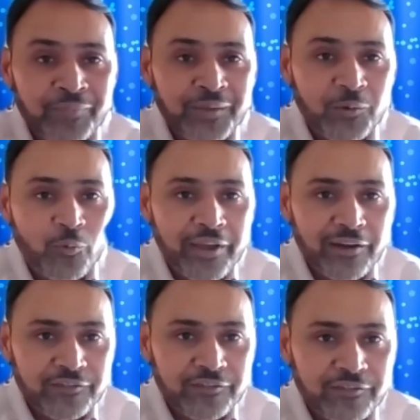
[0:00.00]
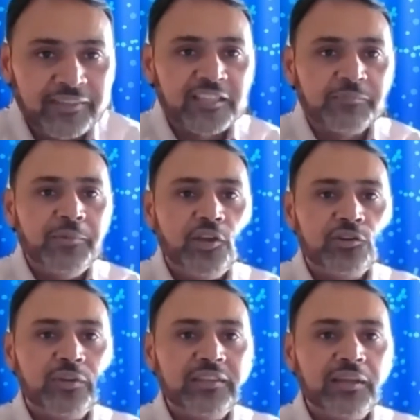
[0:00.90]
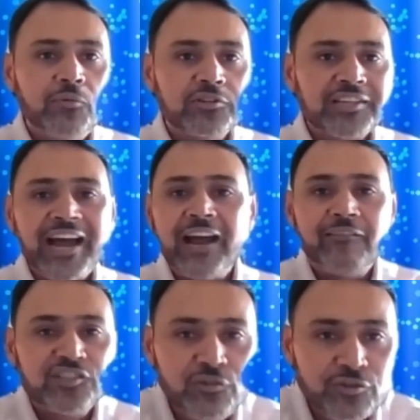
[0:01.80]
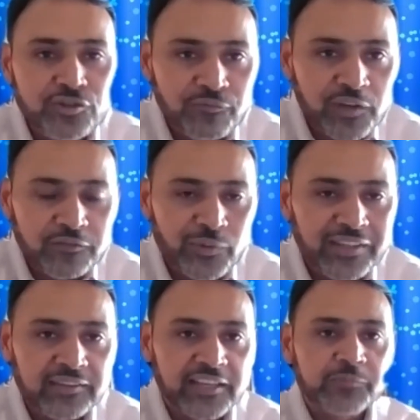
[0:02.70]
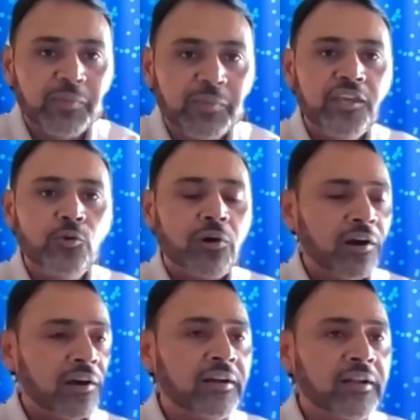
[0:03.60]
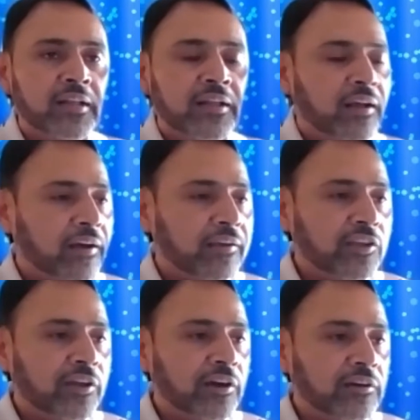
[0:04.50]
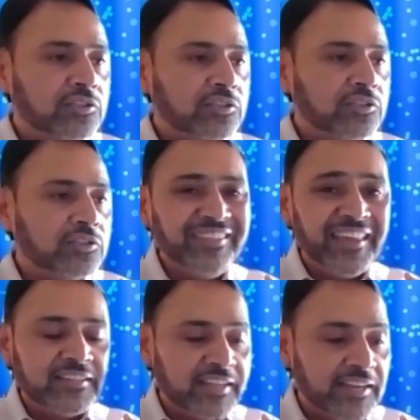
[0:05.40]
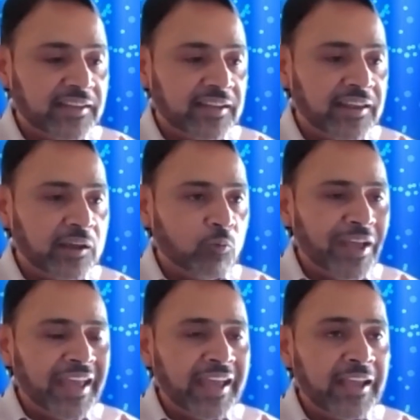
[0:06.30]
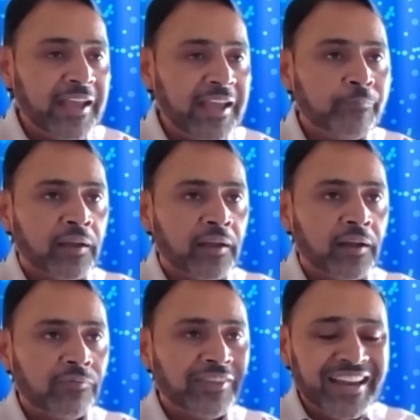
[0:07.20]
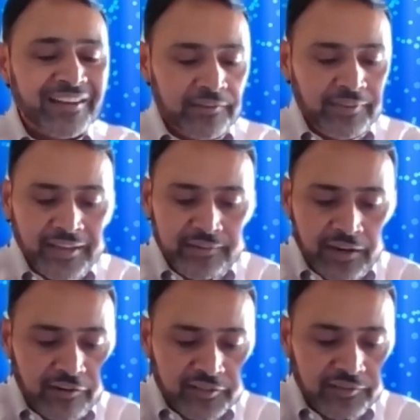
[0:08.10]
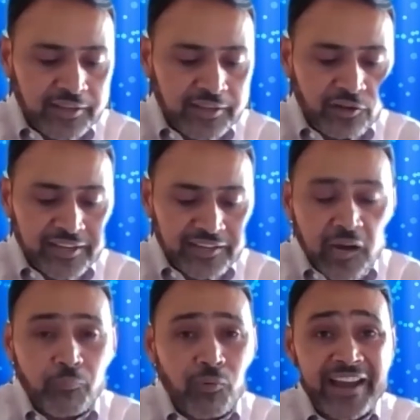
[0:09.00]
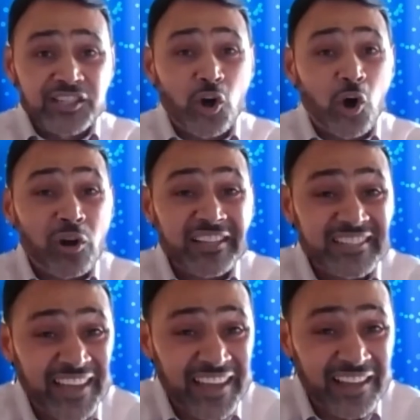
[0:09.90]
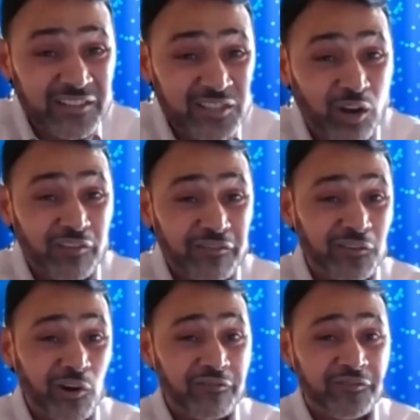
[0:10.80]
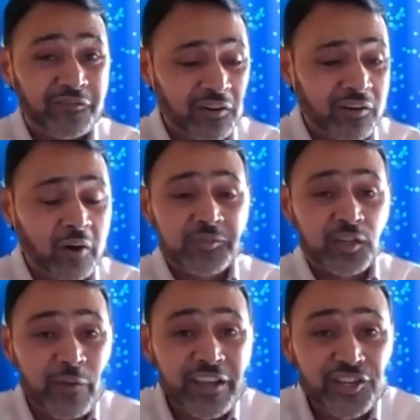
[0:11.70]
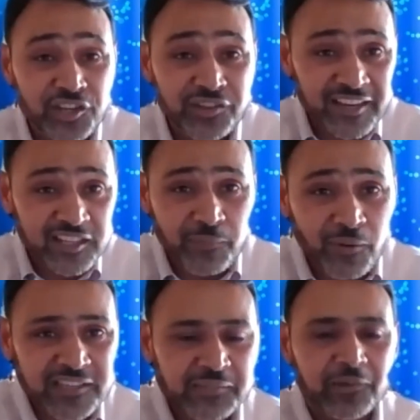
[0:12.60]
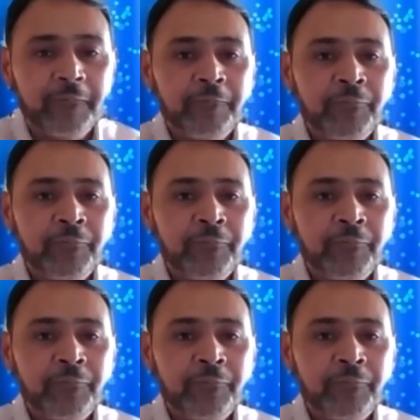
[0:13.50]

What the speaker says: way of doing things. Maybe you're doing the most high resolution way of doing things. Maybe you are, doing things in a way that comprise all the scales of observation that is possible.